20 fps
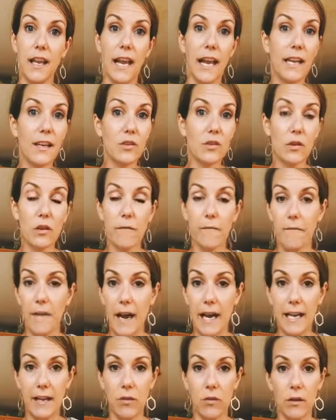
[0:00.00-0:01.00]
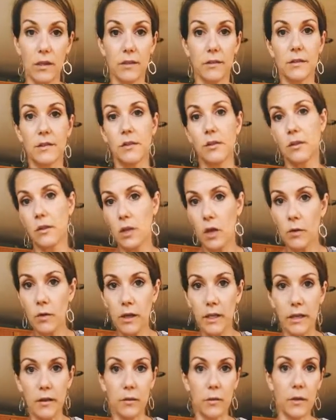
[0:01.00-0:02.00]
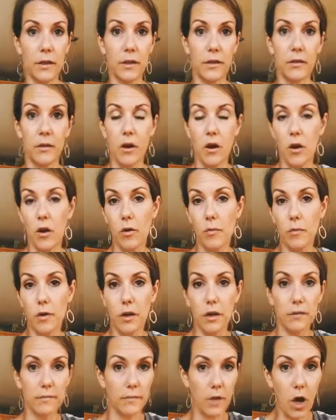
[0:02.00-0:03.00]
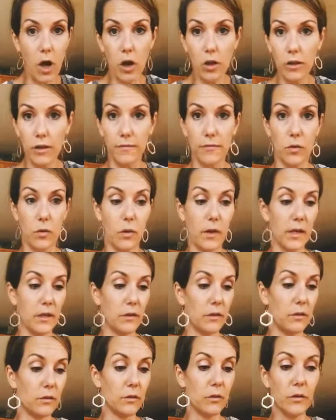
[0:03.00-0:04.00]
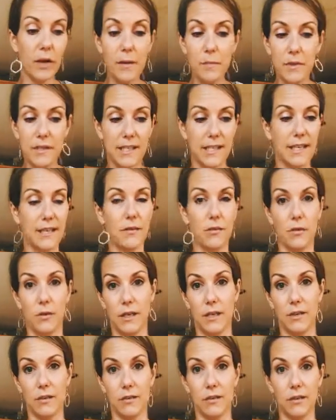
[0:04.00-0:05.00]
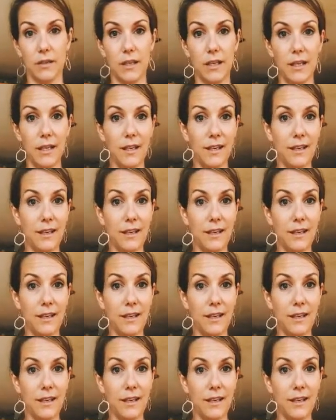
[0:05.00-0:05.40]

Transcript: any sort of fatty oil. So your coconut oil or olive oil, grapeseed oil,